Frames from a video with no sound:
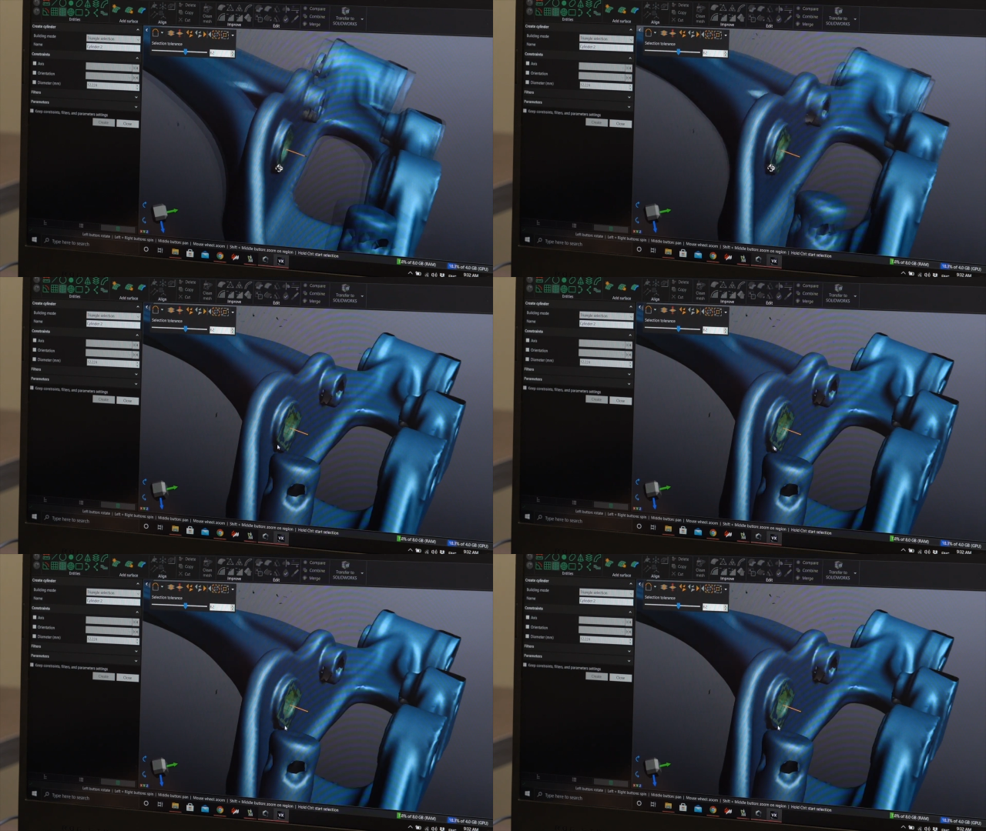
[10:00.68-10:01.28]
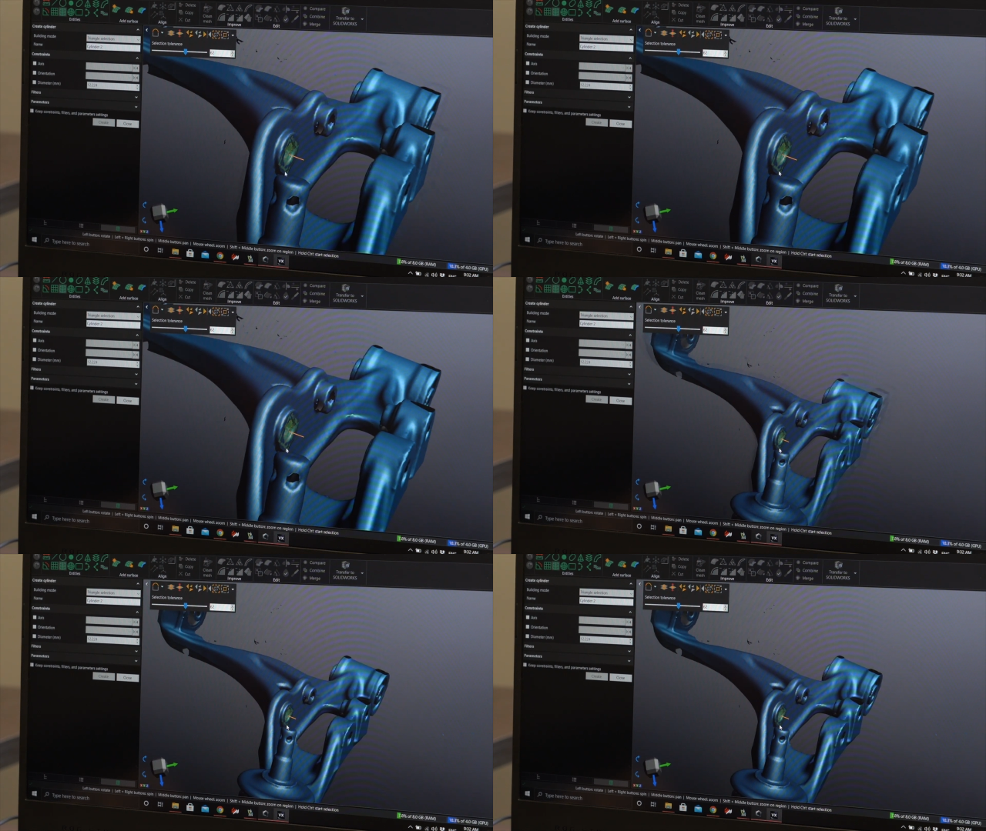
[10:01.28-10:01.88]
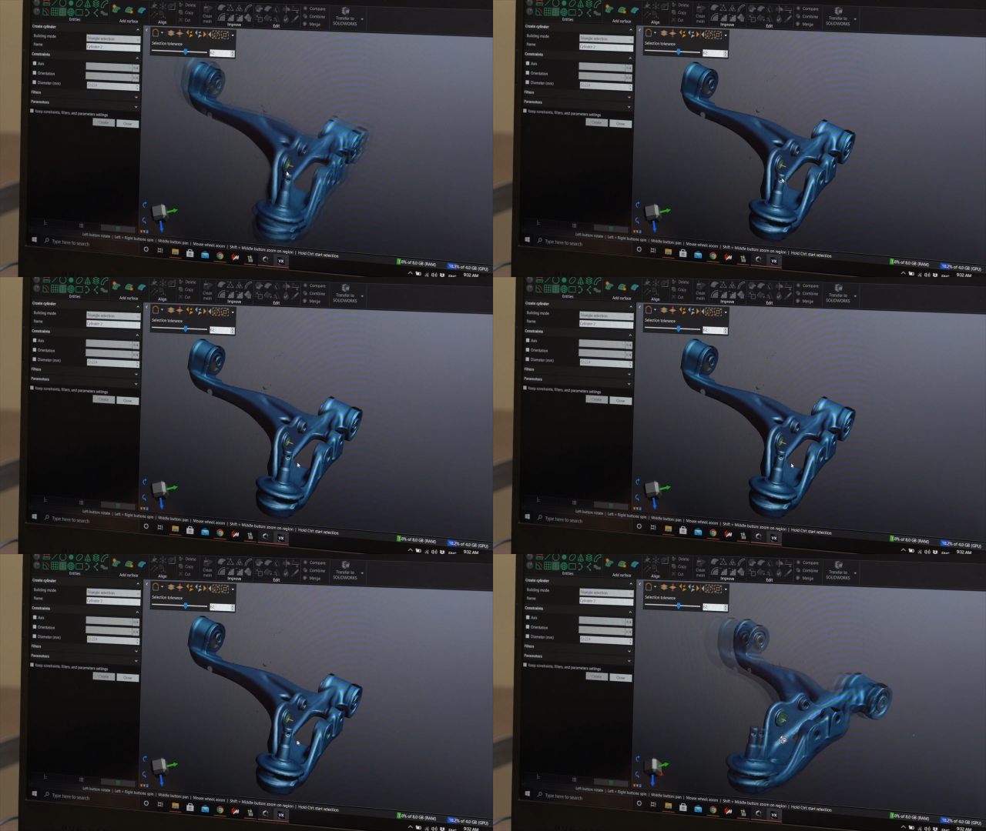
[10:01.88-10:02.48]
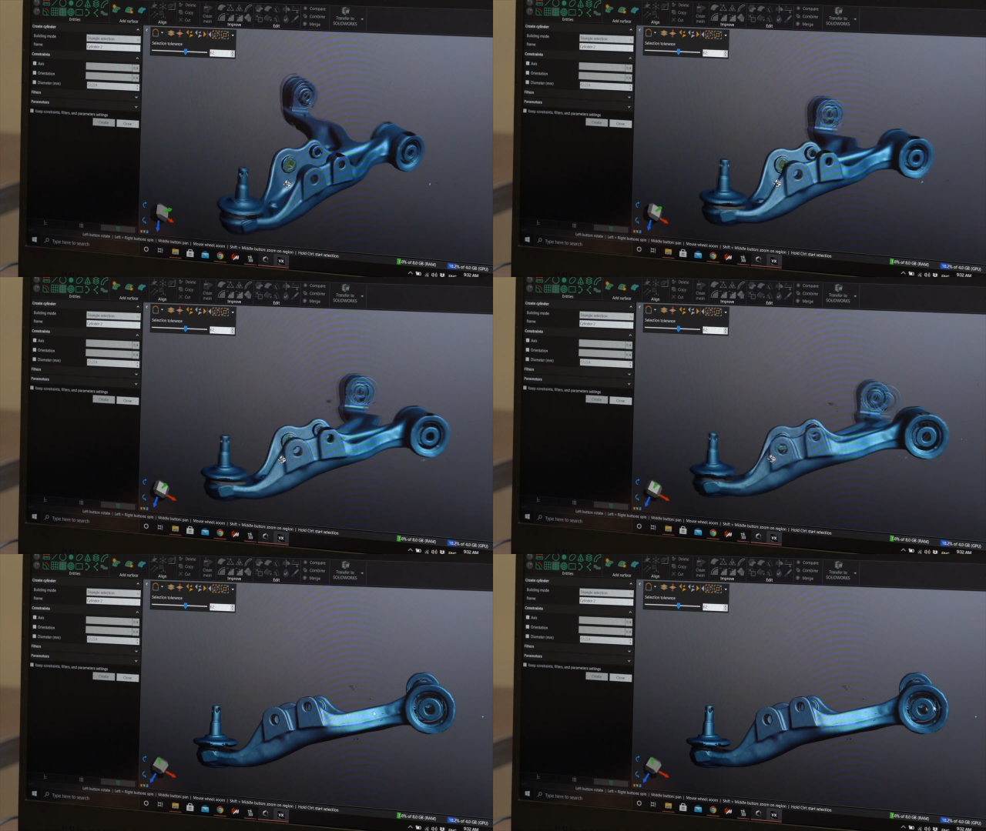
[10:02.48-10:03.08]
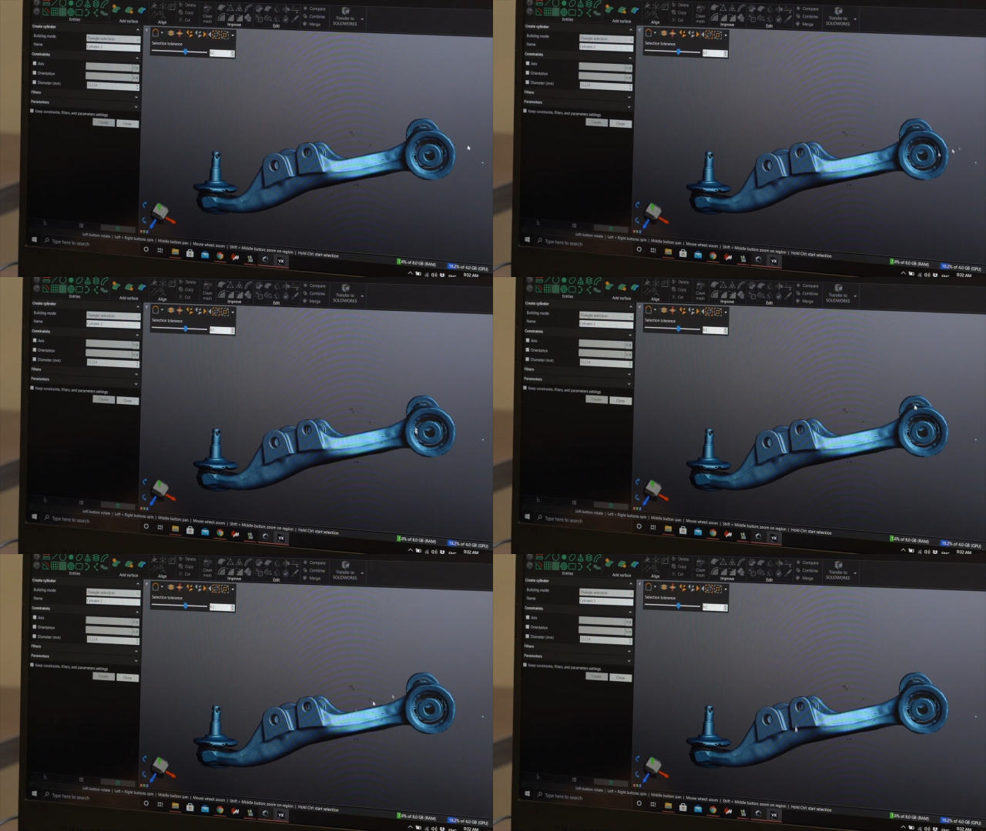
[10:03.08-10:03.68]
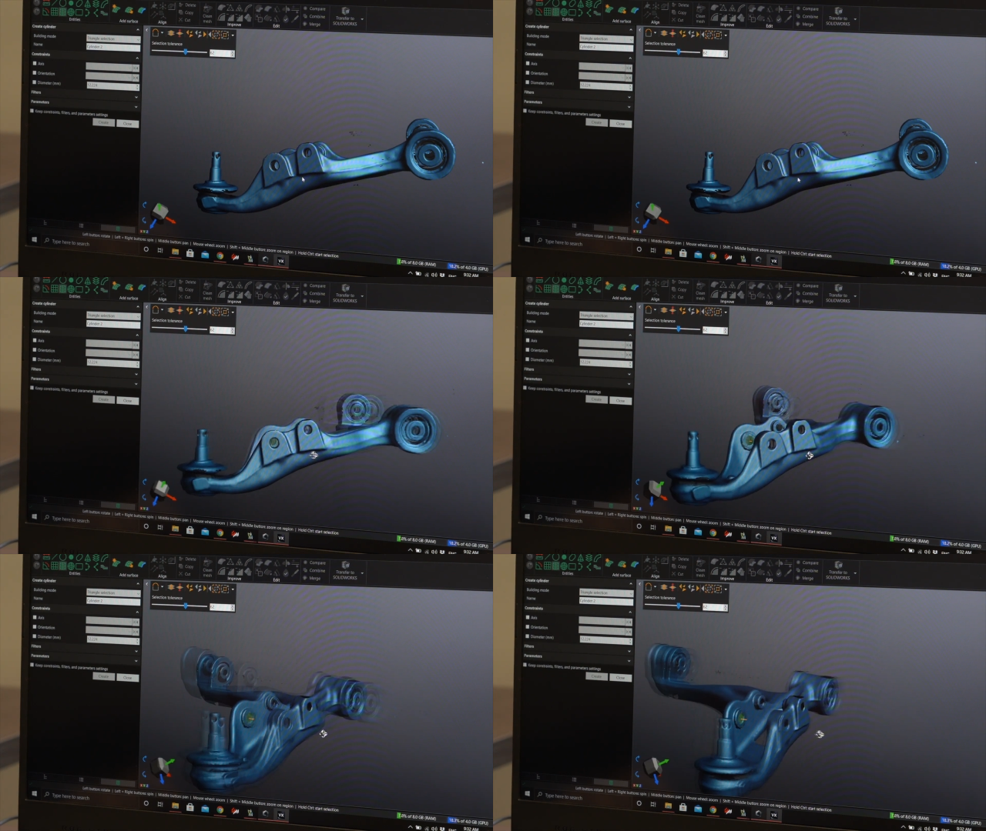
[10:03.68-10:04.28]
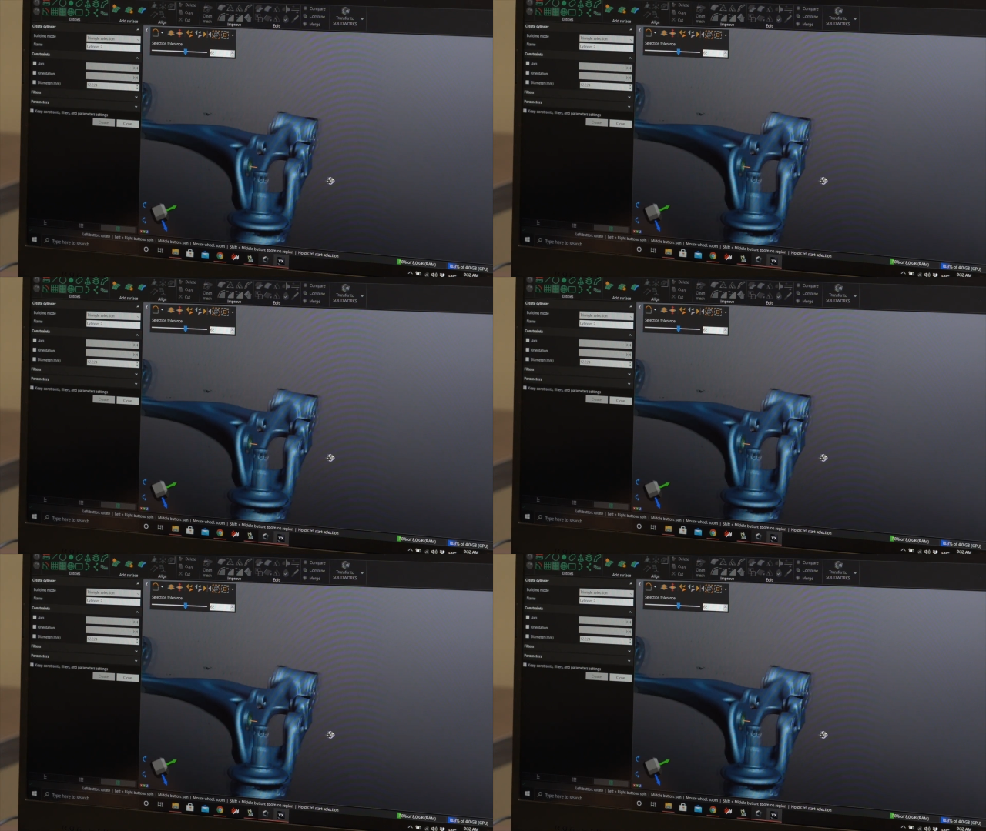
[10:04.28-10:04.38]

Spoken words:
[unreadable: no face in view]